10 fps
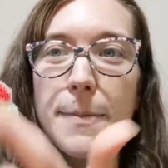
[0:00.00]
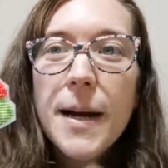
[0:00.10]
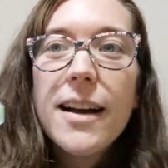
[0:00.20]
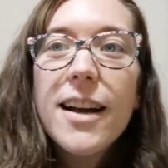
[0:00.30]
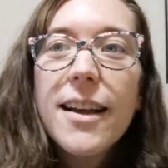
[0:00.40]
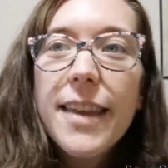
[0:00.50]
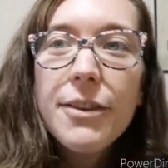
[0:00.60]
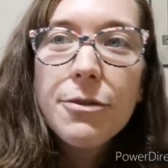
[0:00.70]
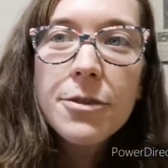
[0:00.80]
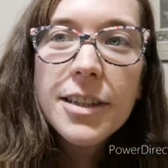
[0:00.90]
but
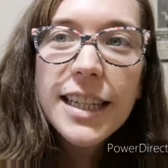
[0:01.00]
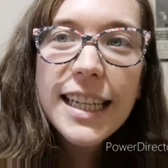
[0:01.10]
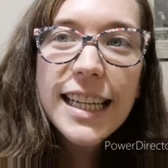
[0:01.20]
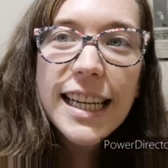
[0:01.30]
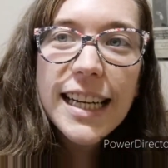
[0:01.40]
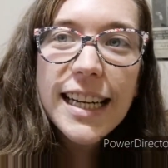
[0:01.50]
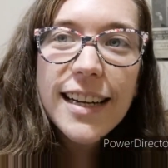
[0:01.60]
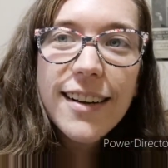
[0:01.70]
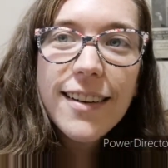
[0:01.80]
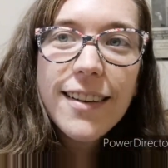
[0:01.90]
they've
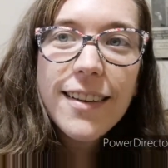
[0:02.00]
really,